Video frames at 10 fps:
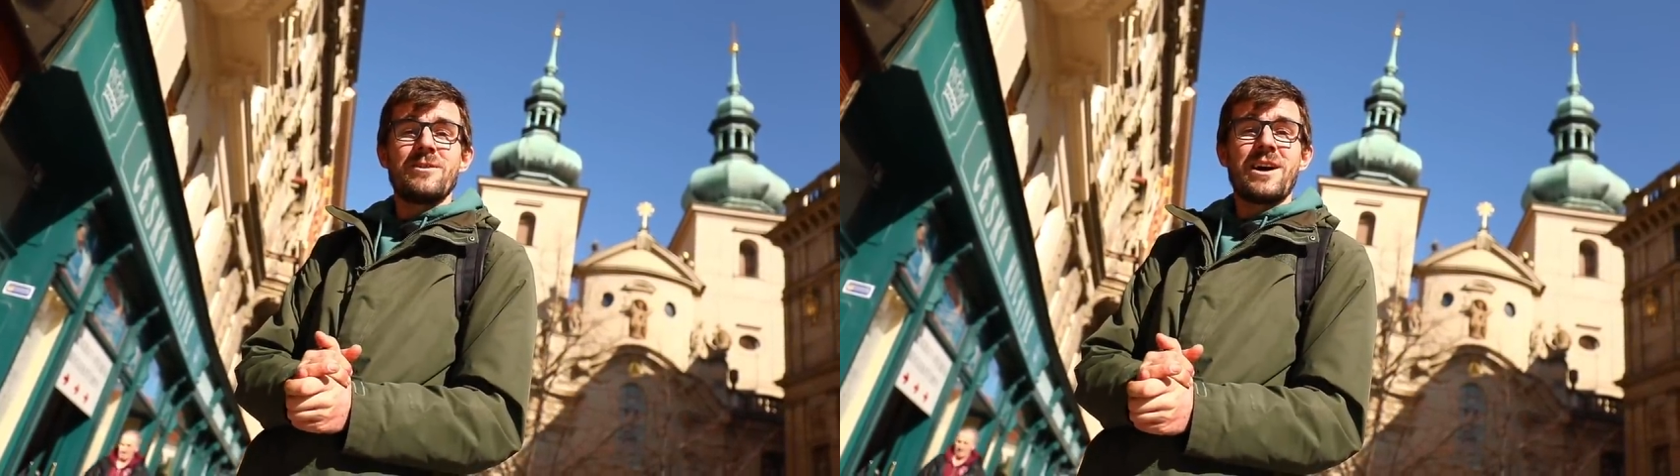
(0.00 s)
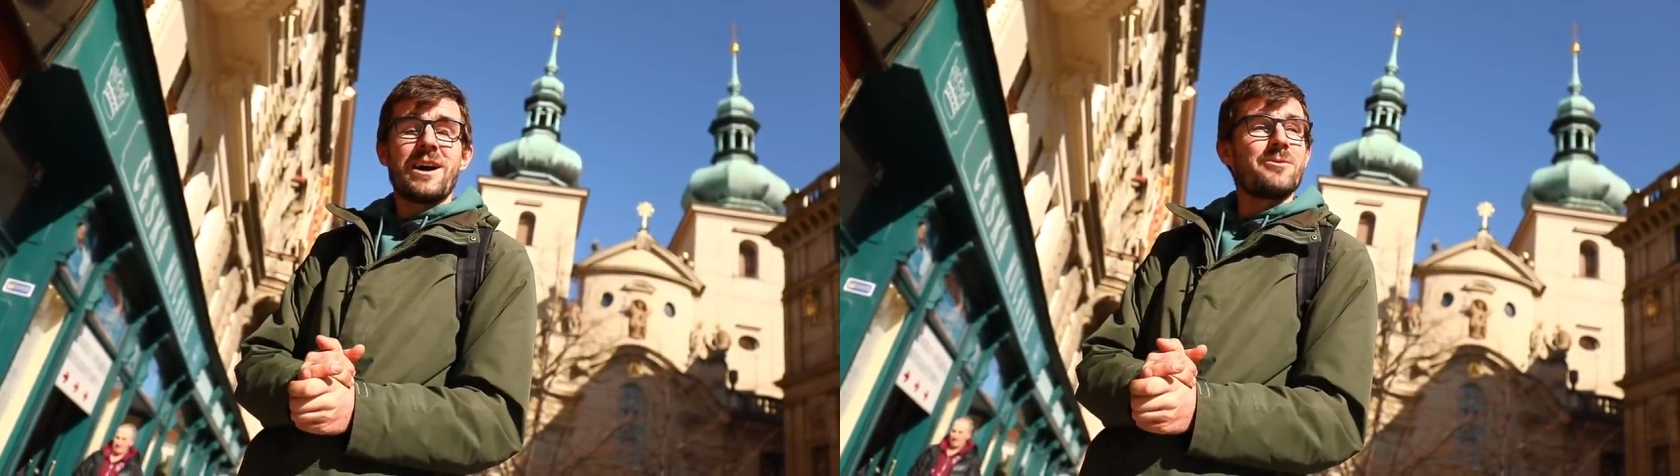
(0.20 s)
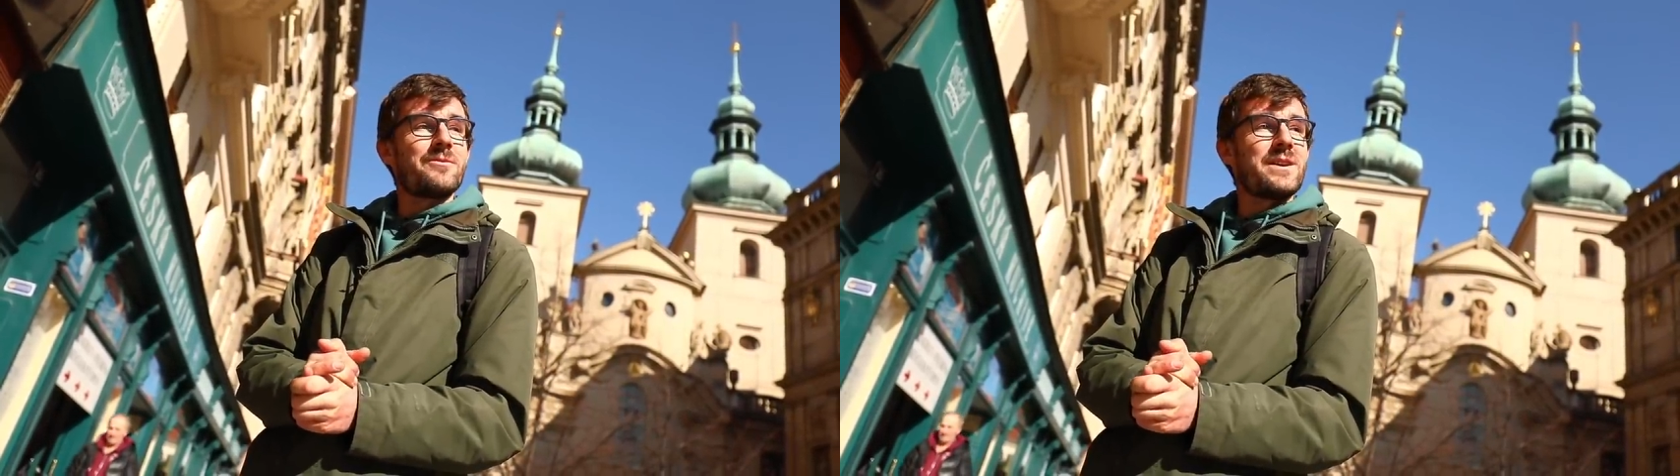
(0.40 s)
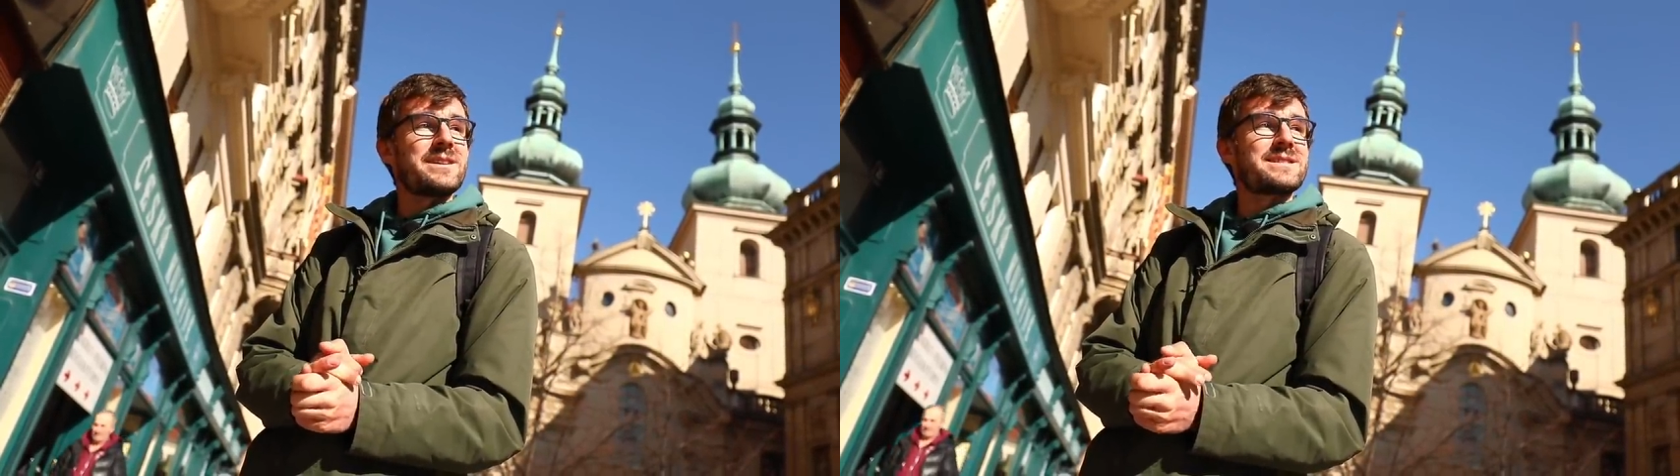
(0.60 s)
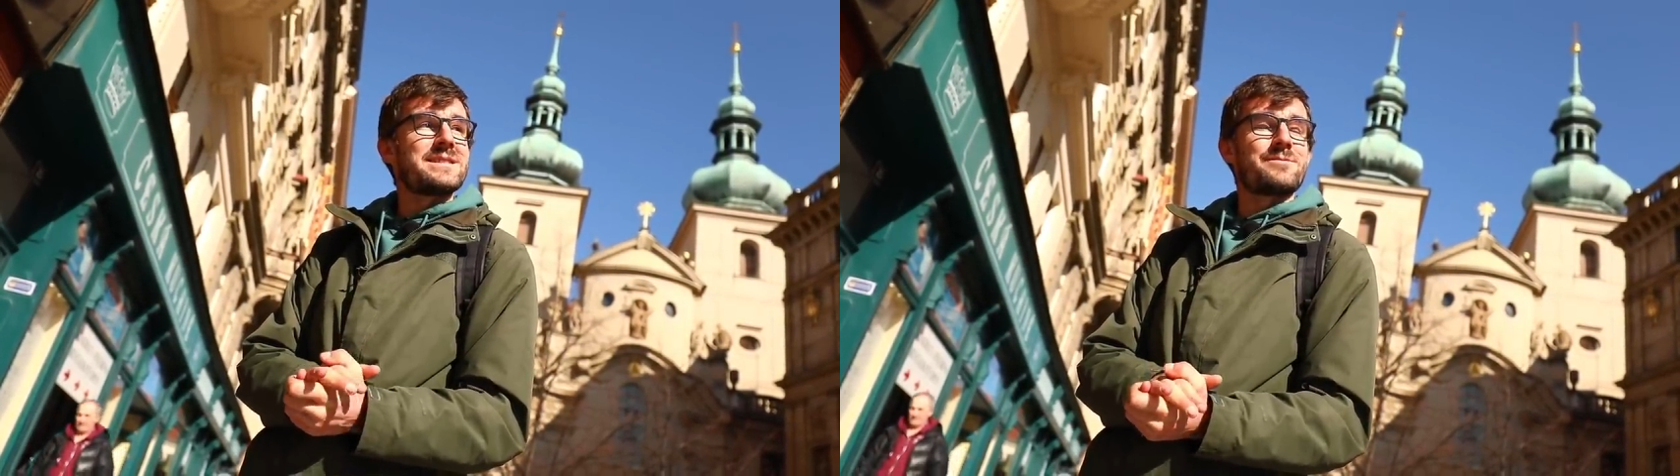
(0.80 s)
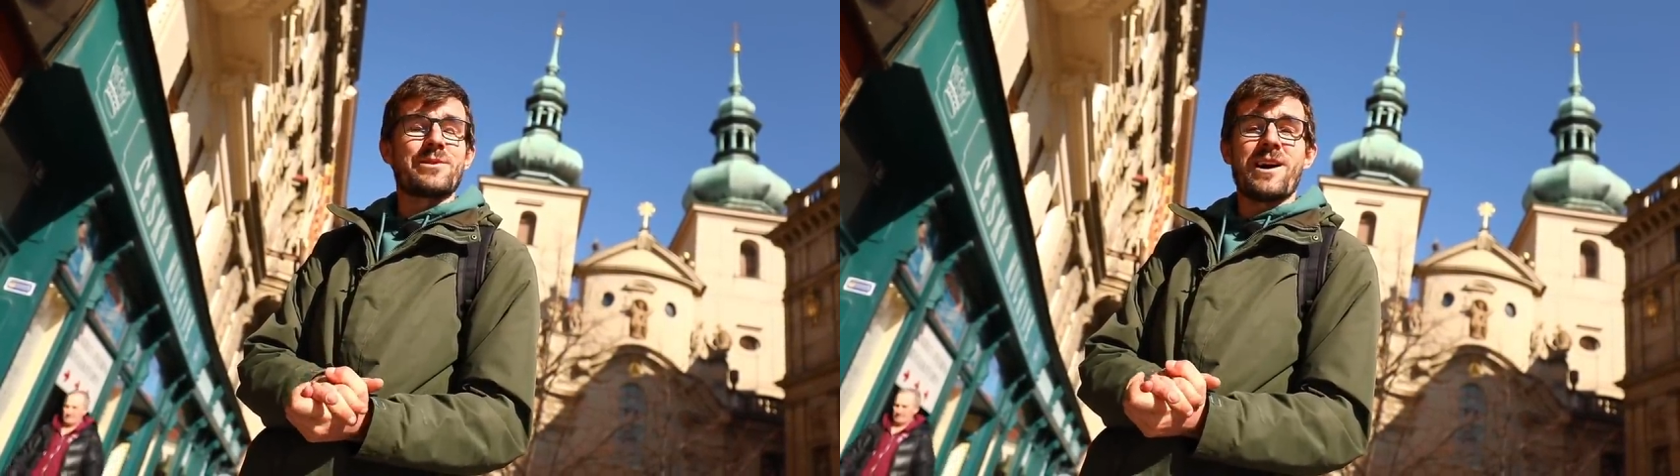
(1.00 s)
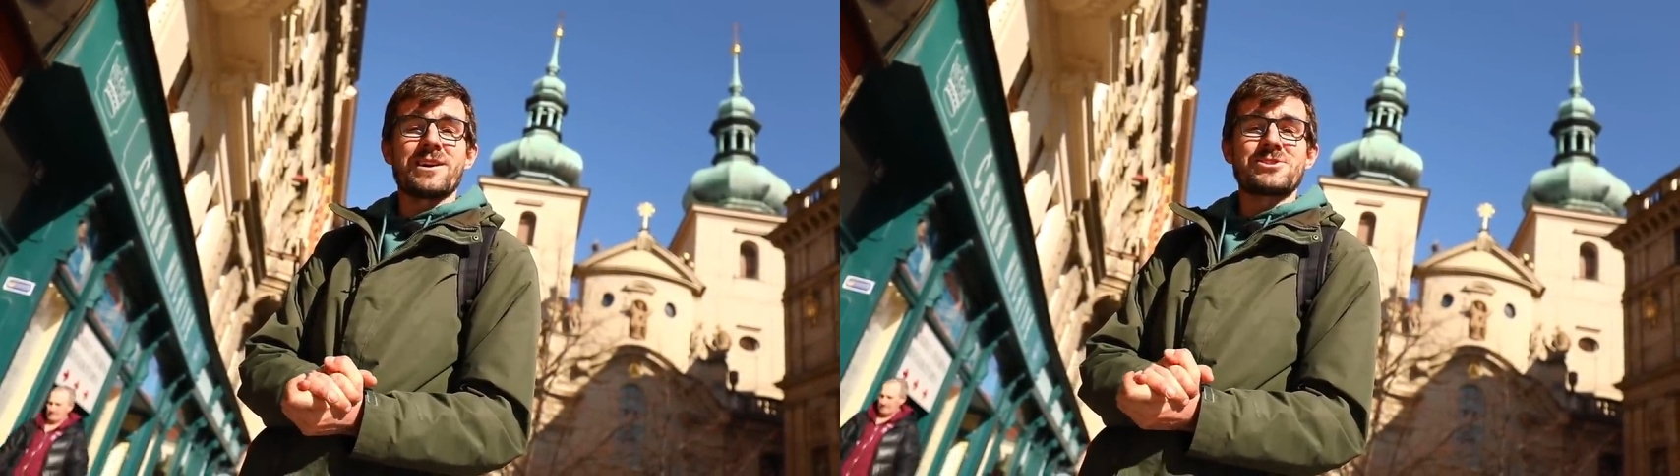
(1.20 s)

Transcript: how things in Prague